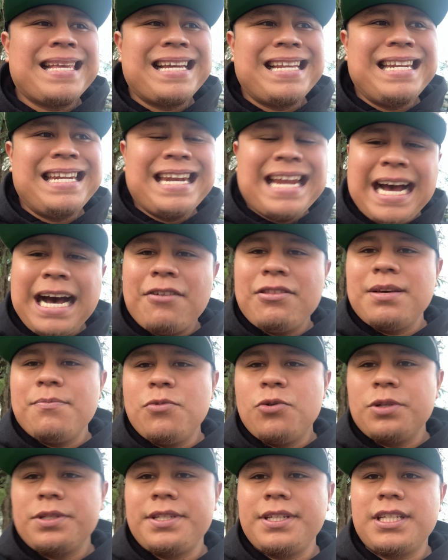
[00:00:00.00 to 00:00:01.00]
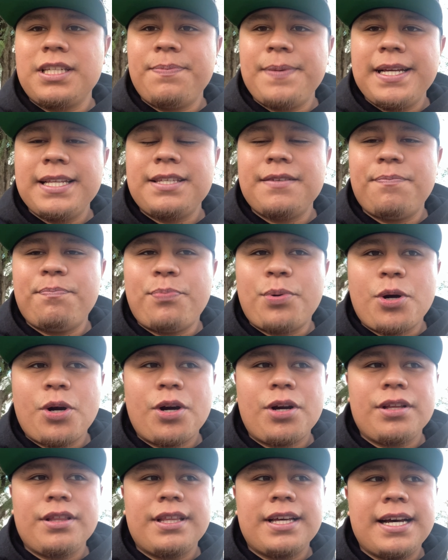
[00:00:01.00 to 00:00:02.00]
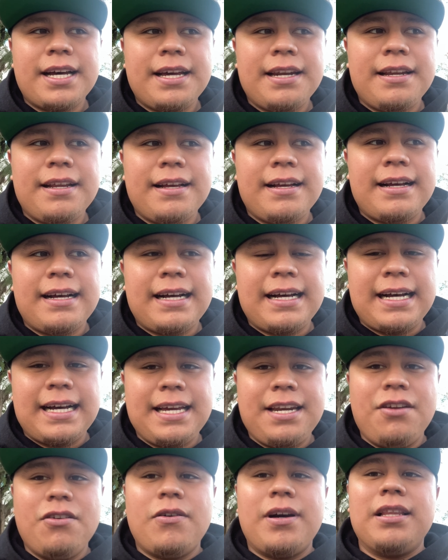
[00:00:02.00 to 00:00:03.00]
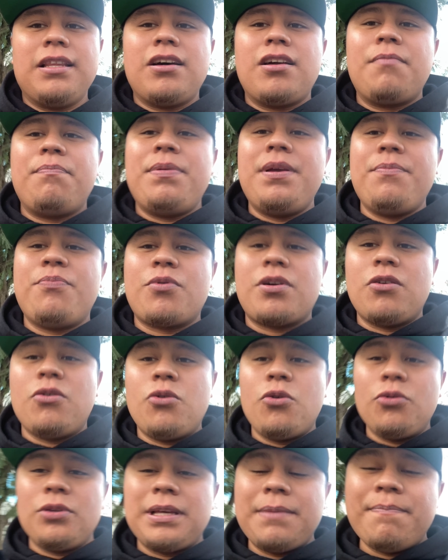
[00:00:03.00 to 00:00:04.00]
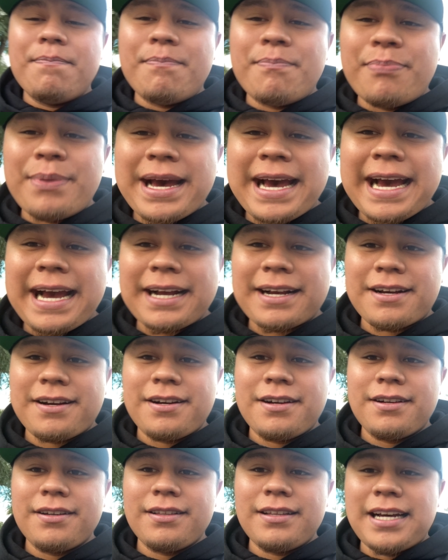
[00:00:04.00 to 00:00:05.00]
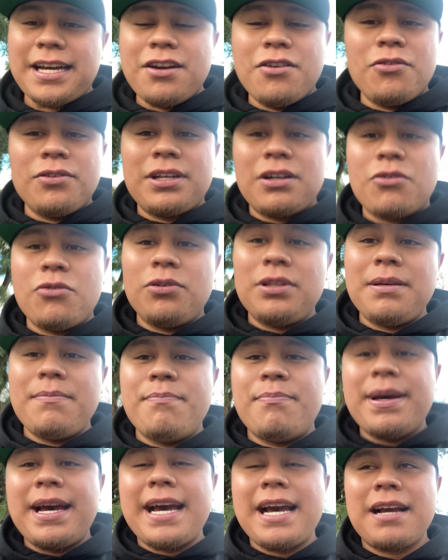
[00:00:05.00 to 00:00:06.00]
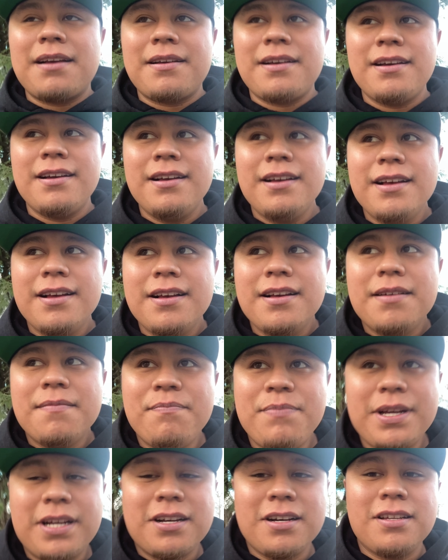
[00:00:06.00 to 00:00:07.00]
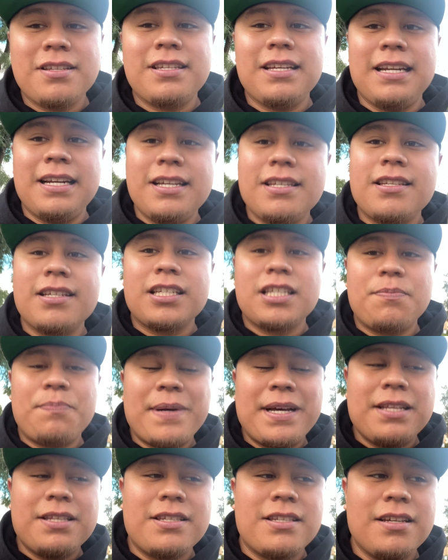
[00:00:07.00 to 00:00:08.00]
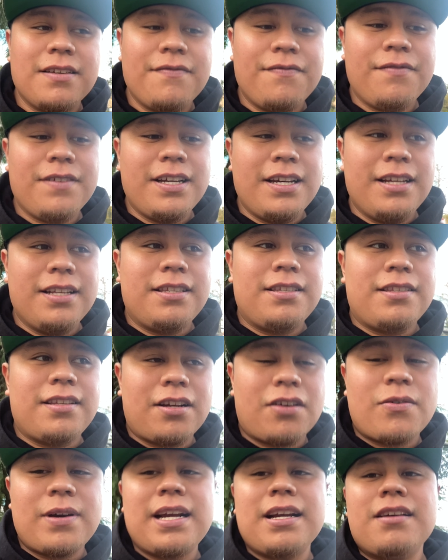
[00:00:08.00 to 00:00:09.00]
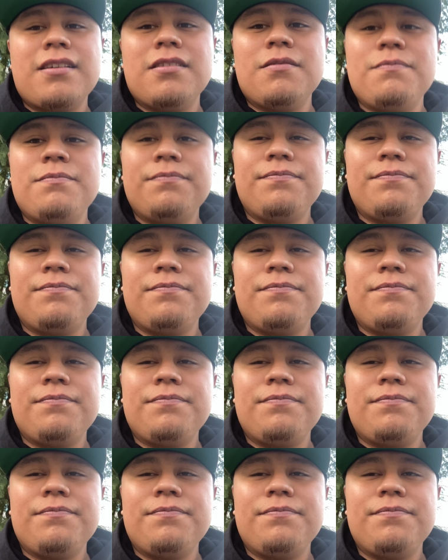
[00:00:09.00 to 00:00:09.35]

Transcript: now the most expensive part that i know a lot of people are holding back i know they're holding back because it is expensive it's the crank hub